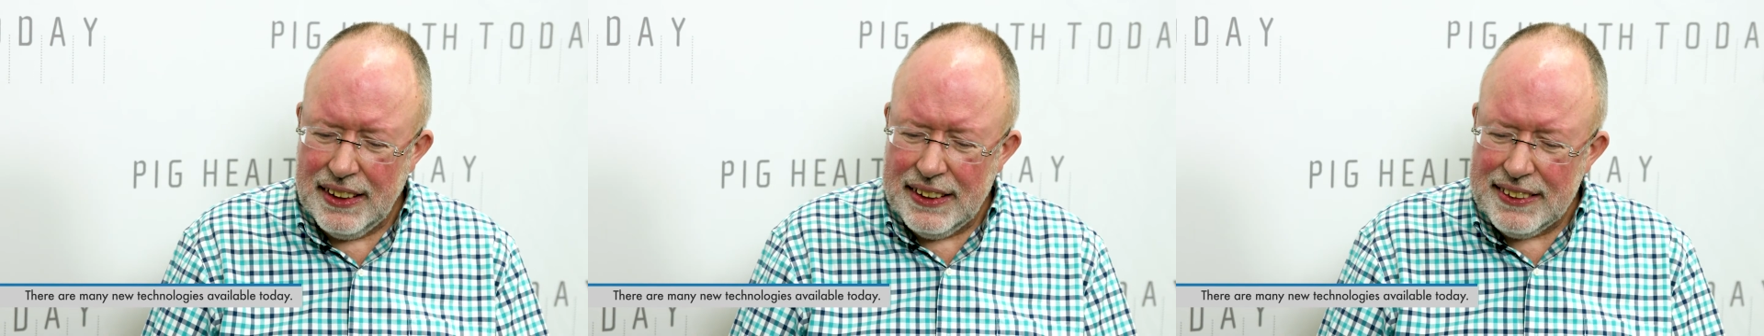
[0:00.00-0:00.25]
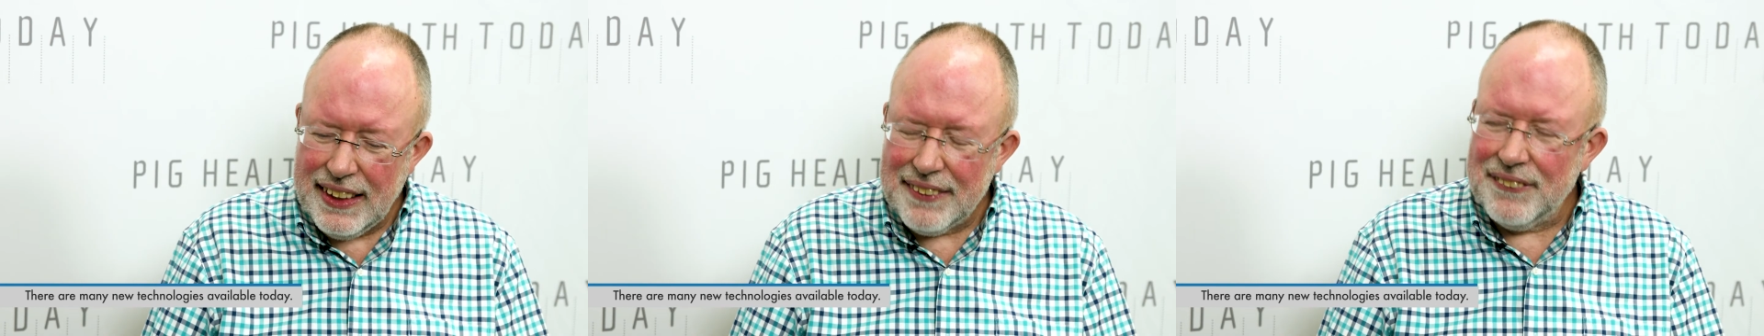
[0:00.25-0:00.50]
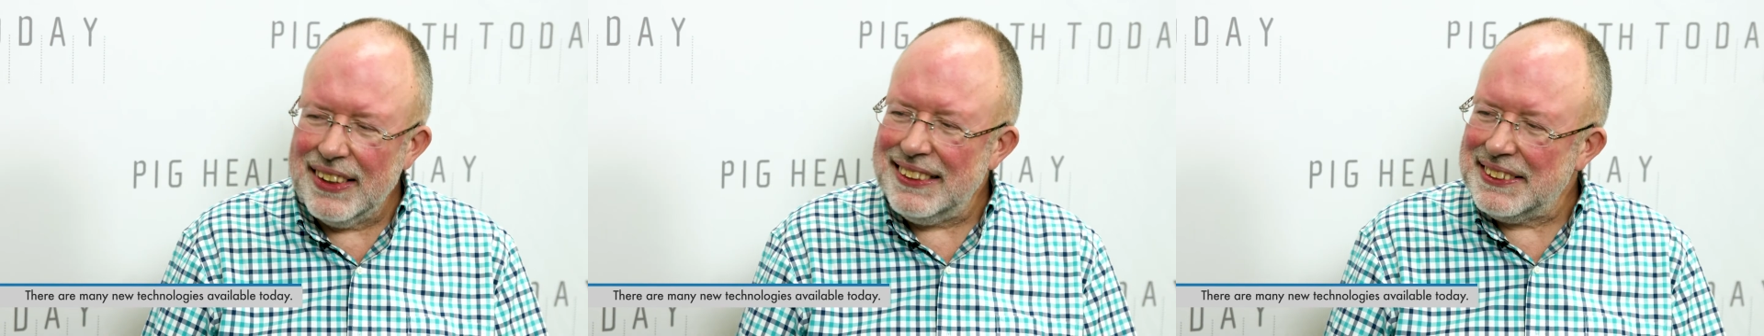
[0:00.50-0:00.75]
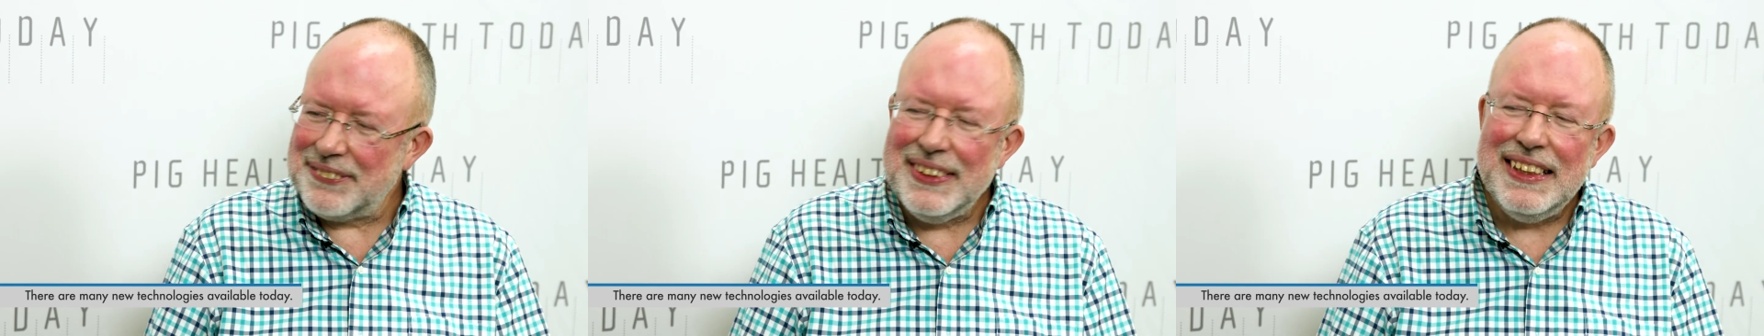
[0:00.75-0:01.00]
The other one
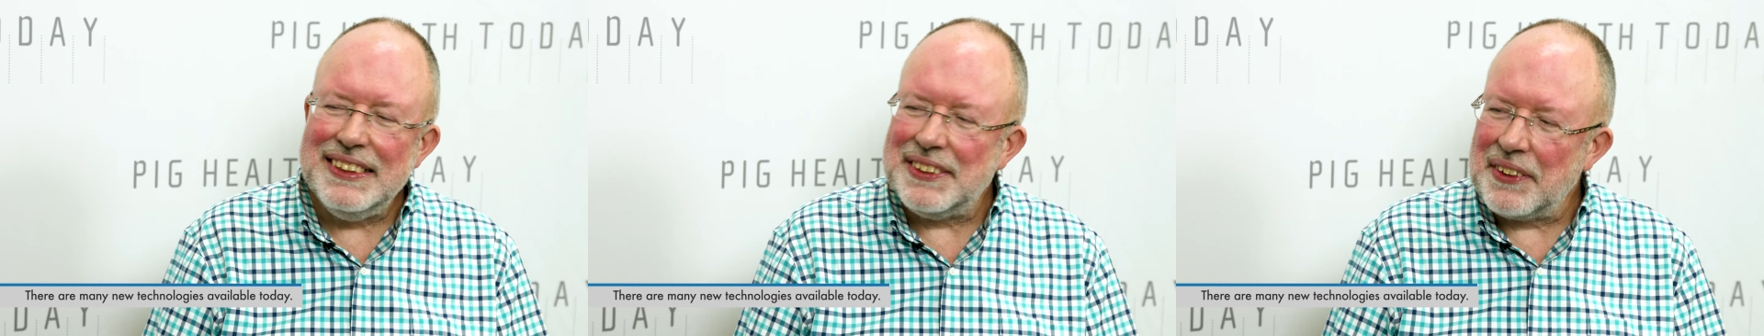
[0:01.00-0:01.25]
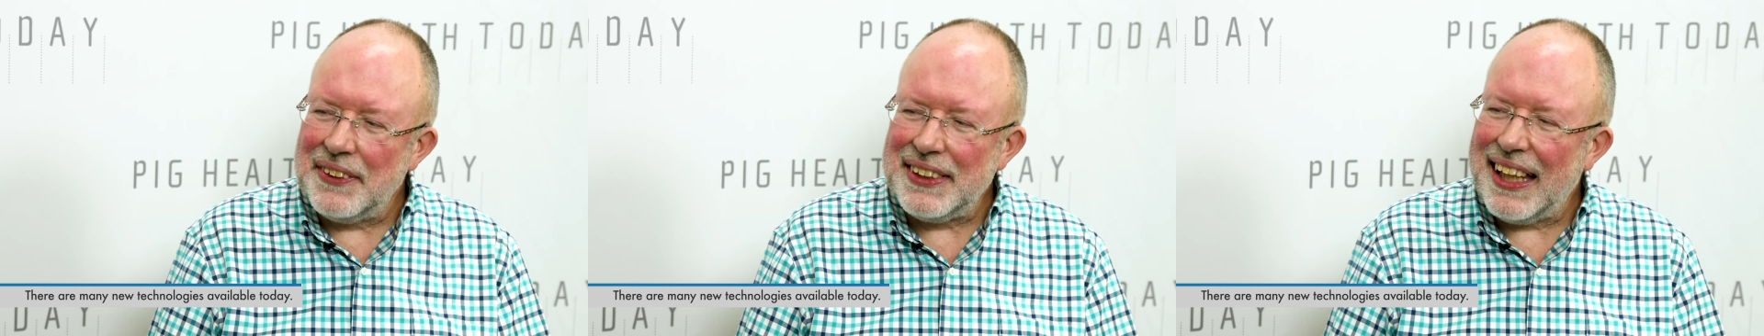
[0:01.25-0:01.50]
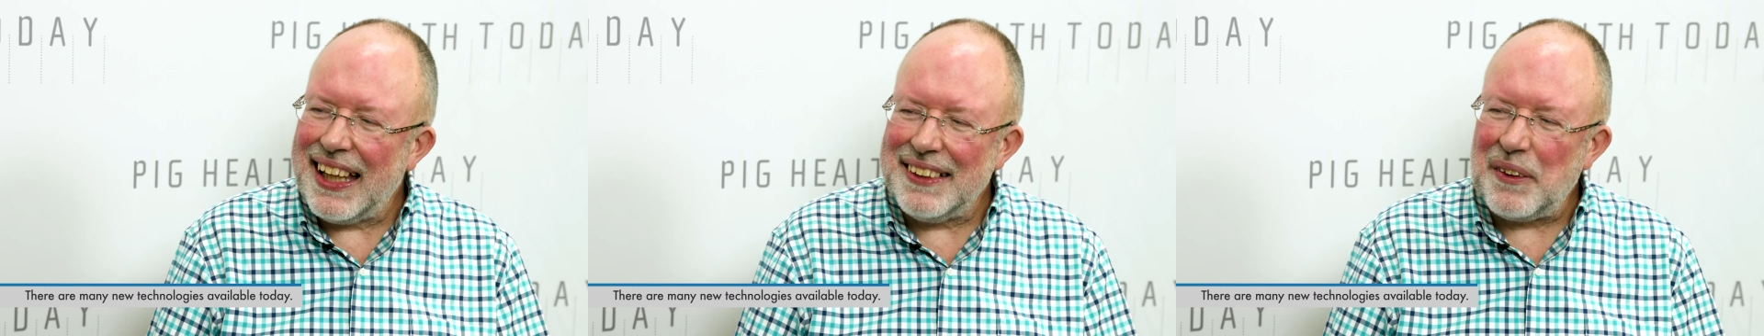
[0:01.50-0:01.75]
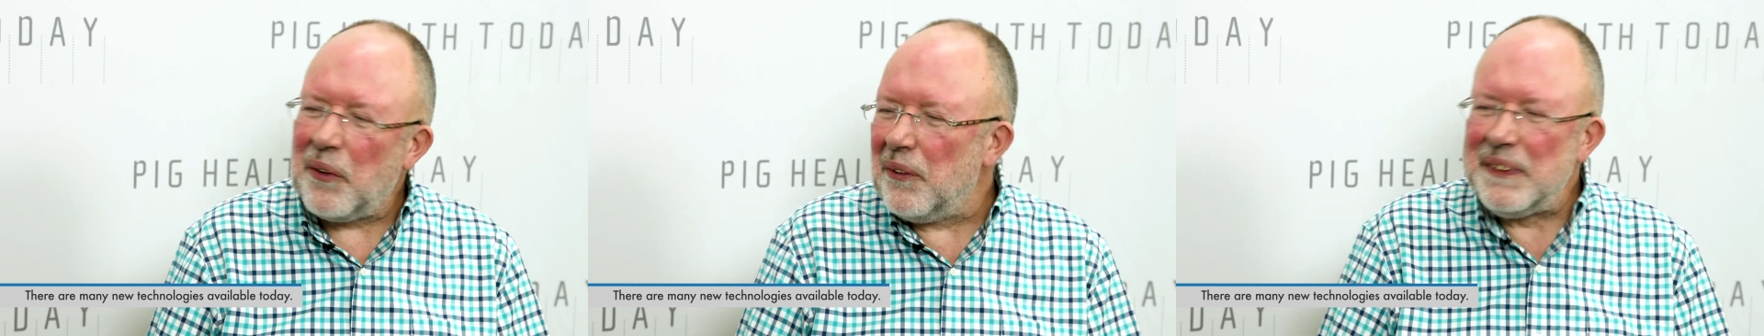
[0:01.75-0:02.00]
is we need to look at
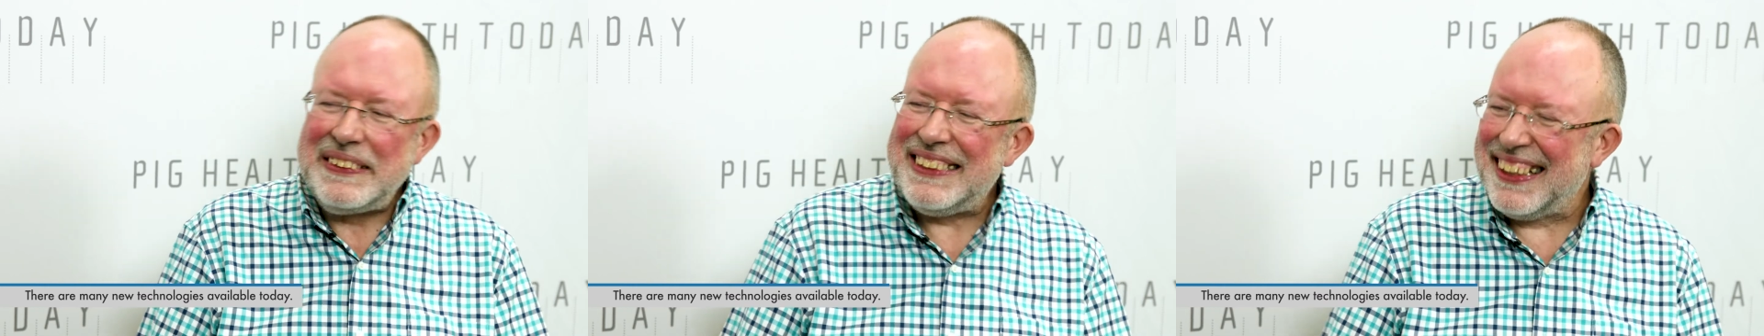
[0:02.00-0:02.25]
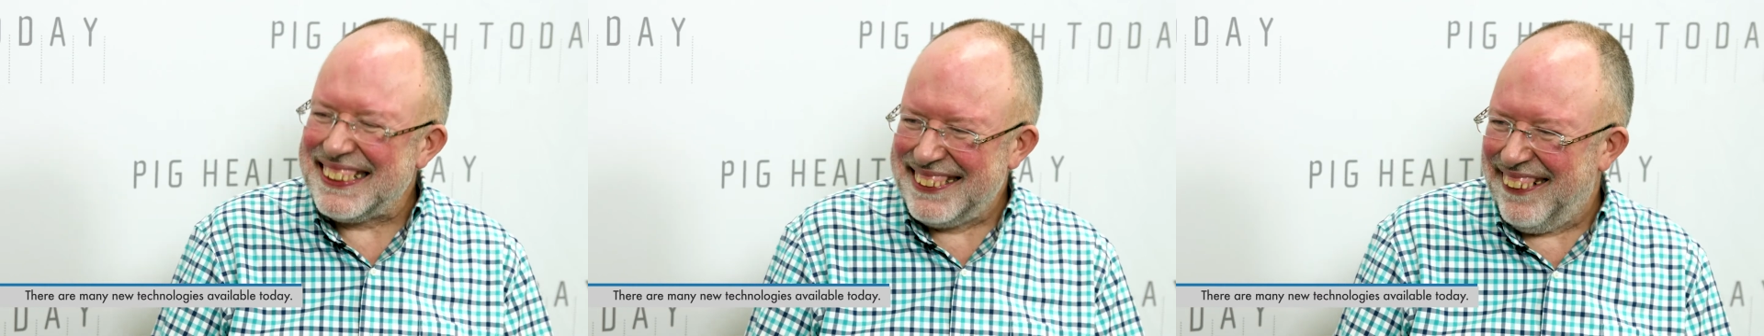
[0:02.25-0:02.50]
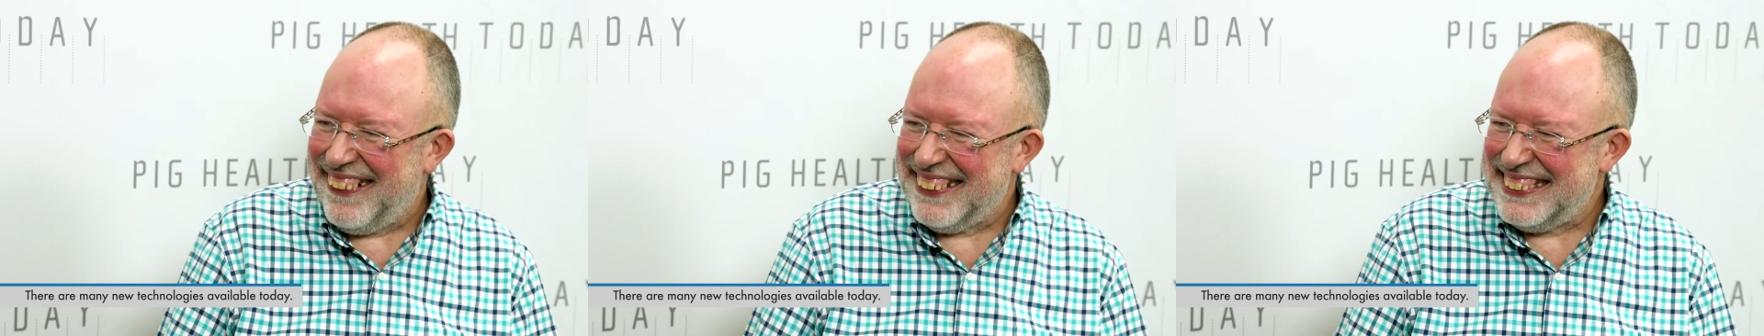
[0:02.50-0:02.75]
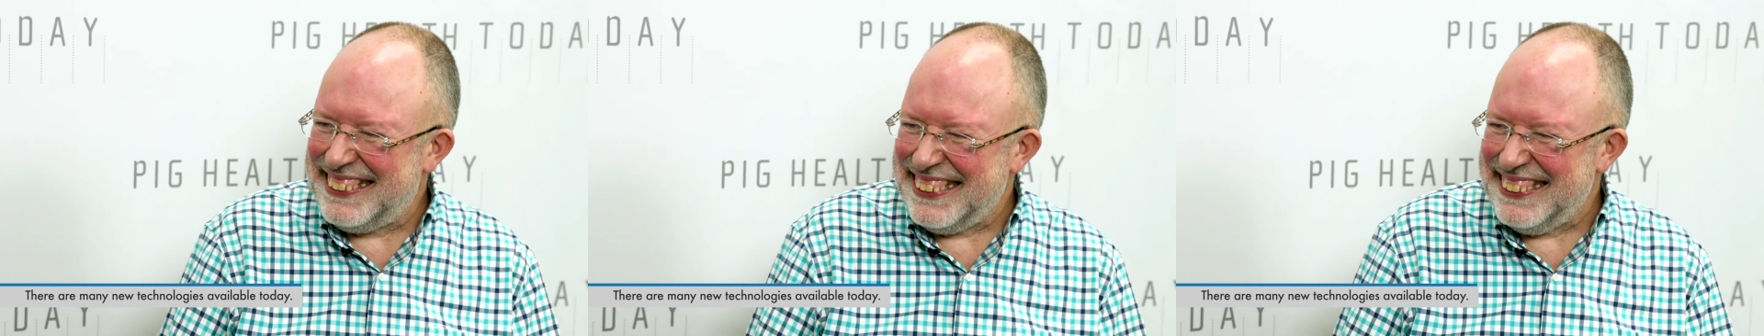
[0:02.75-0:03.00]
old
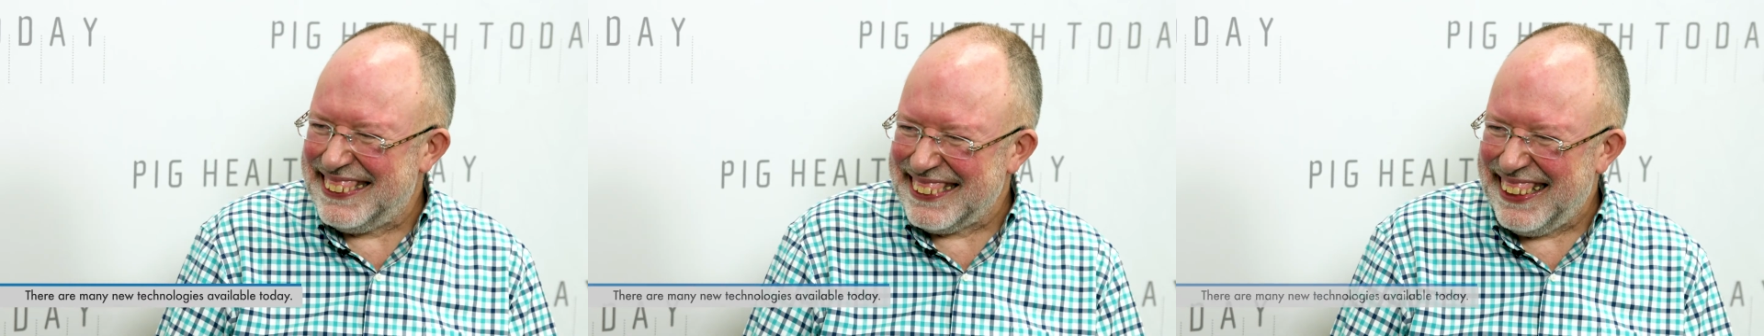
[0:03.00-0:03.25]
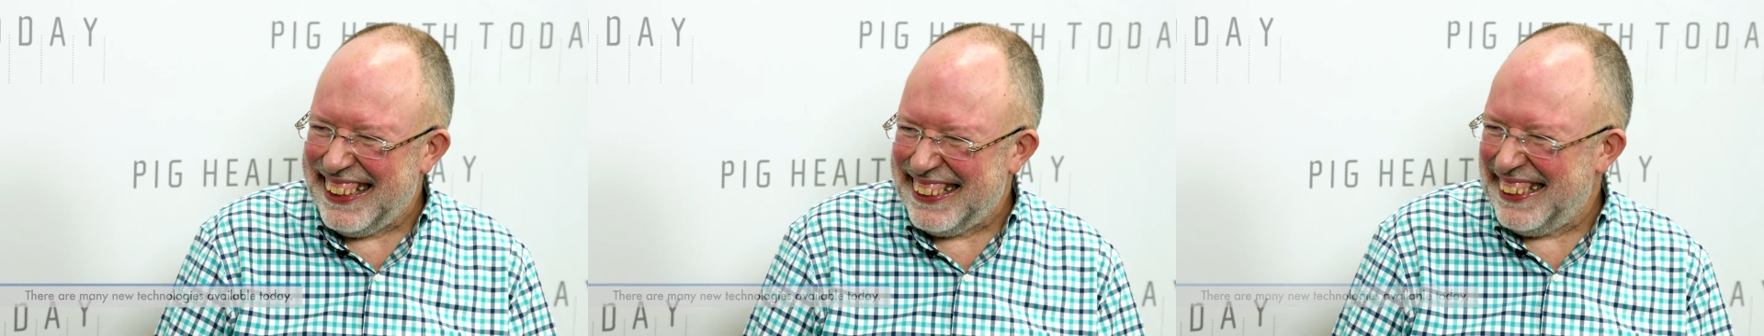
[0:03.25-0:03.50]
technologies again,